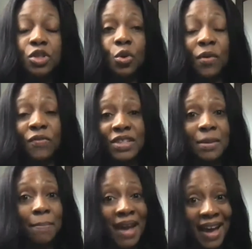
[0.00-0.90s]
So if it's
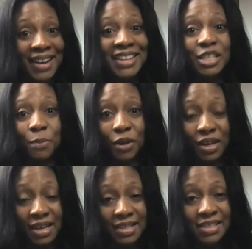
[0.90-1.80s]
a bad
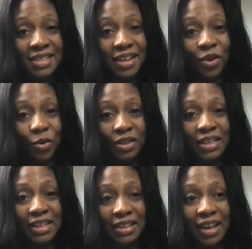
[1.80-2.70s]
experience
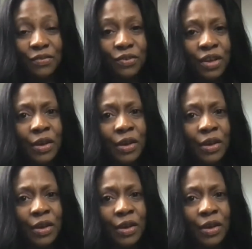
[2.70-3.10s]
early in life,